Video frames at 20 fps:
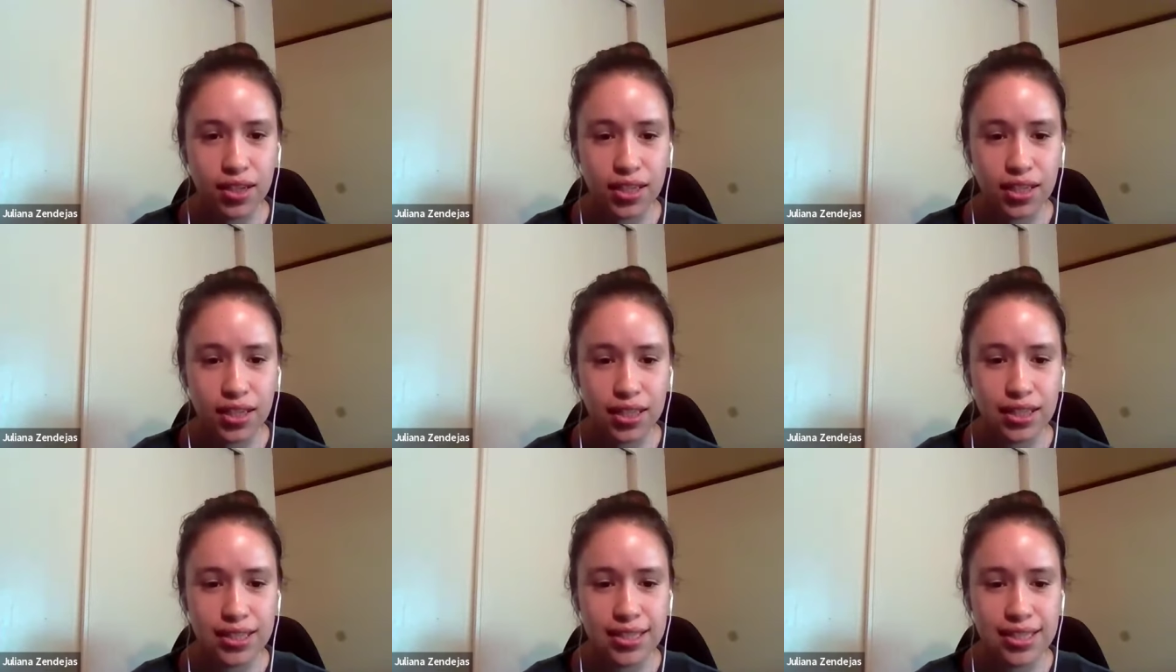
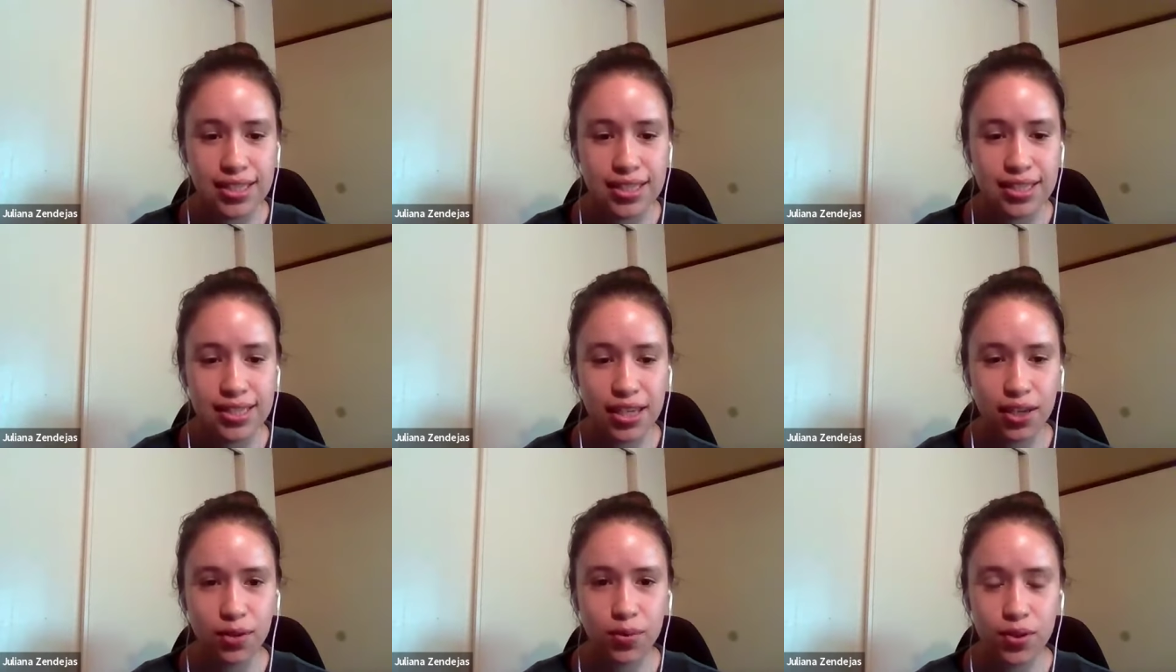and then
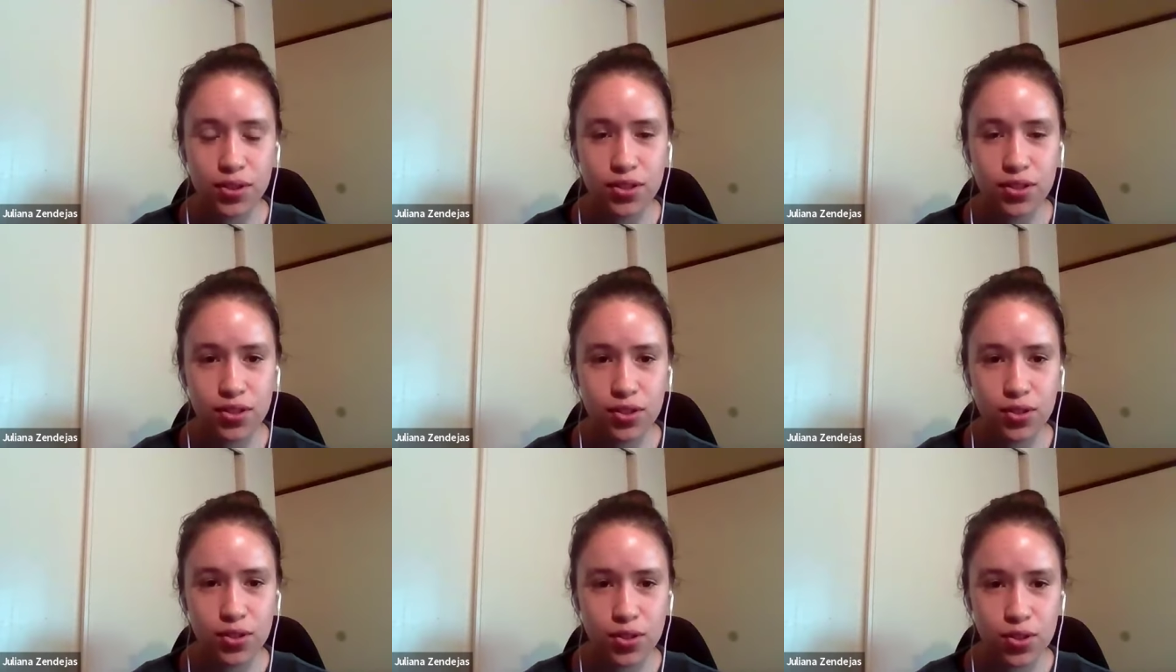since i
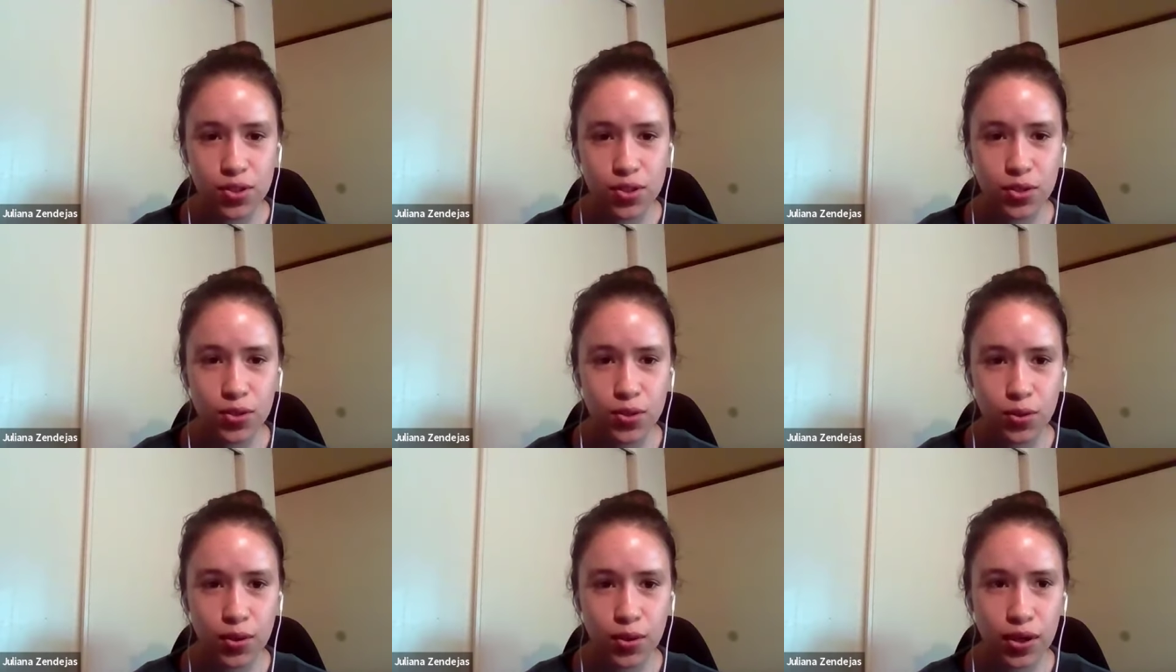was used
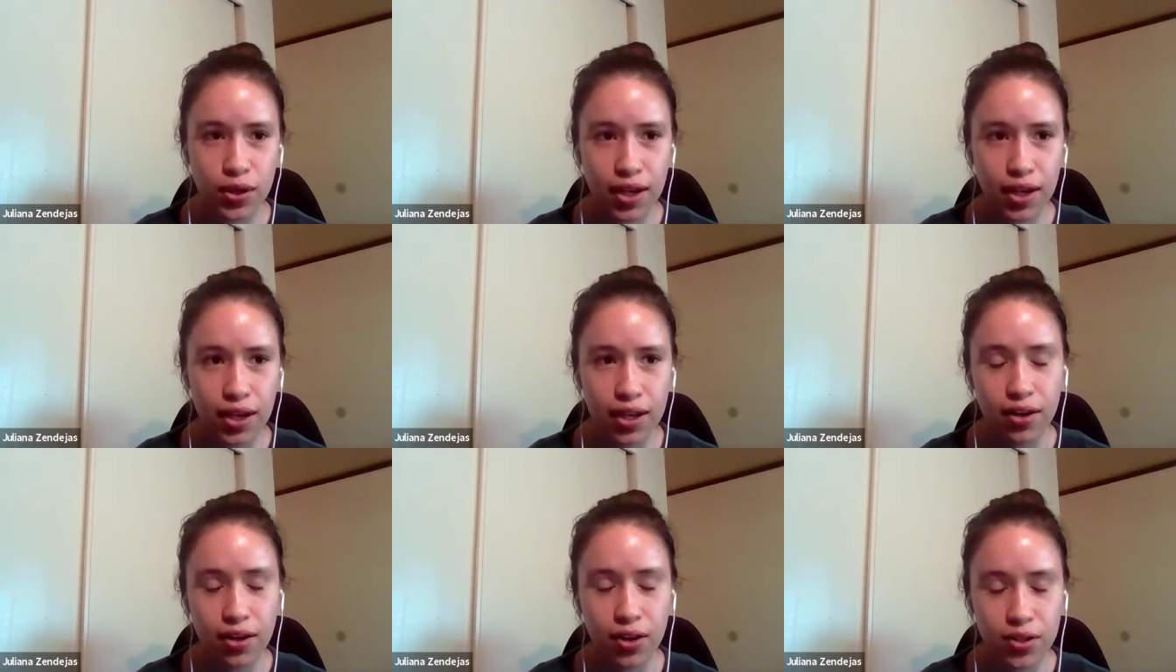to
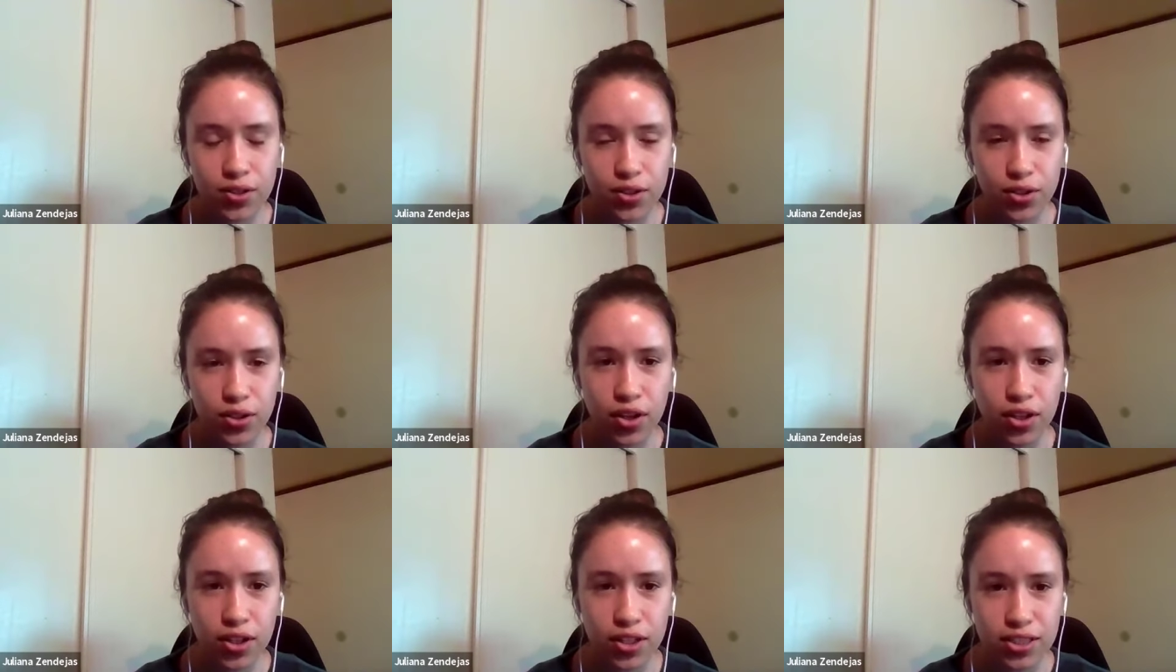at oxnard
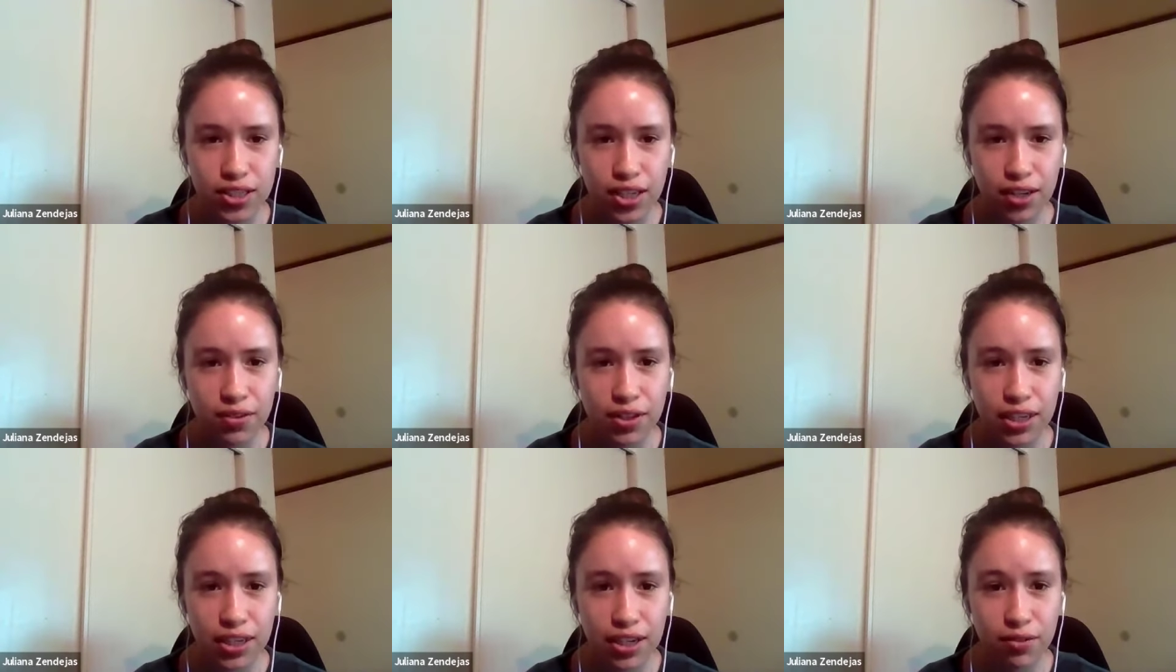college
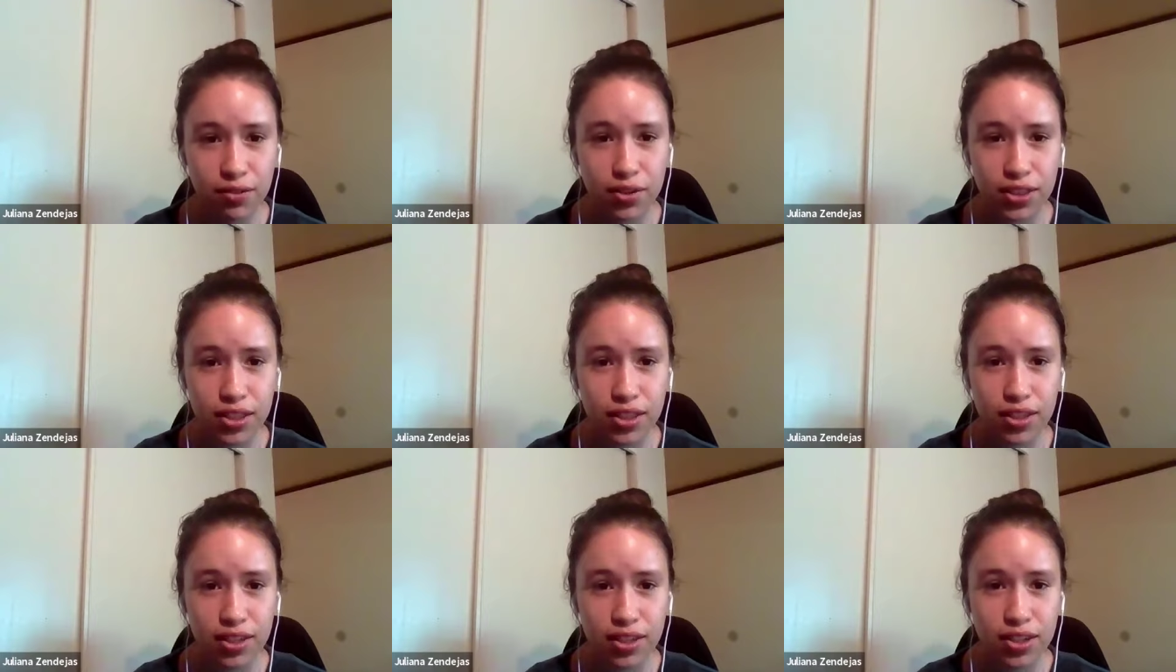having
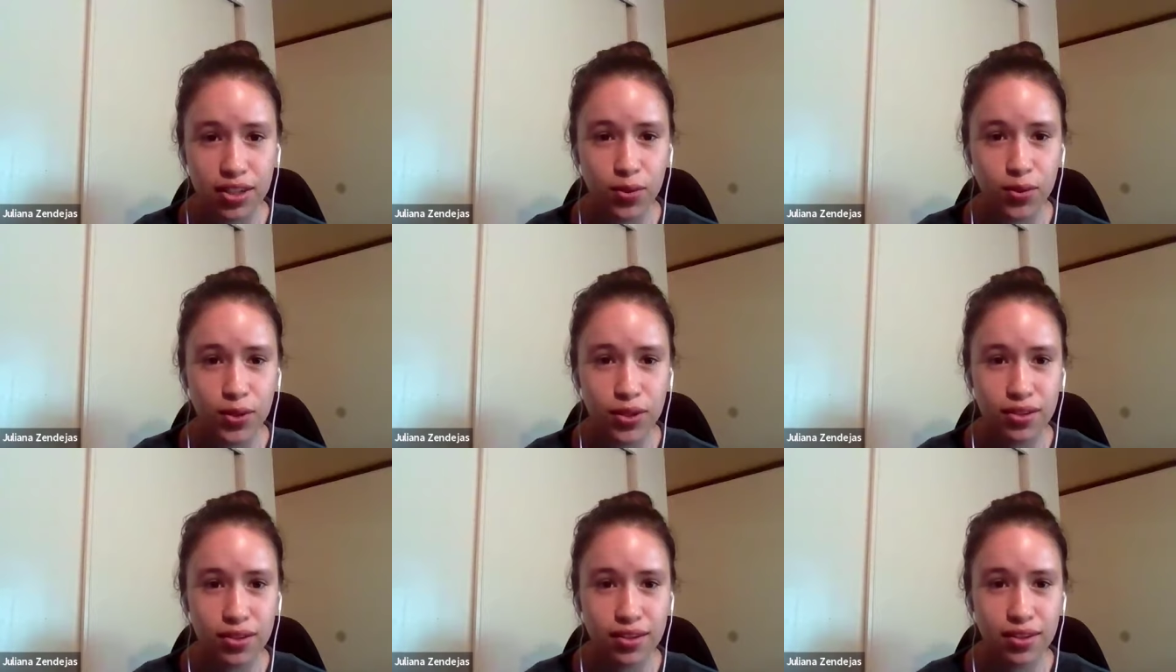everything and
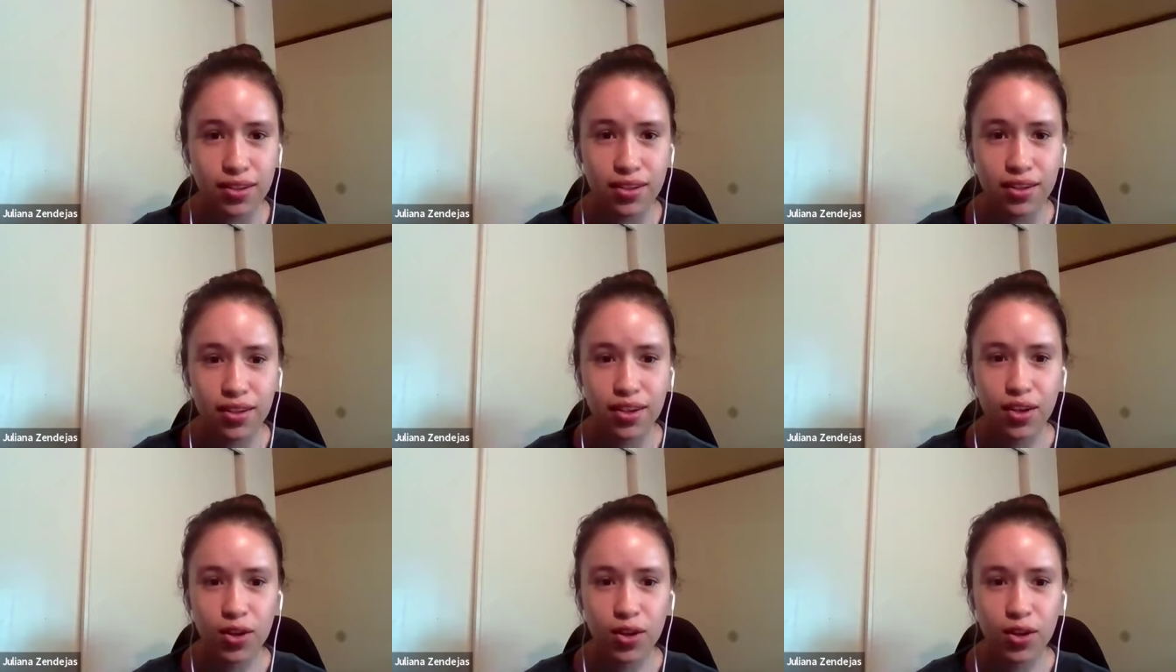knowing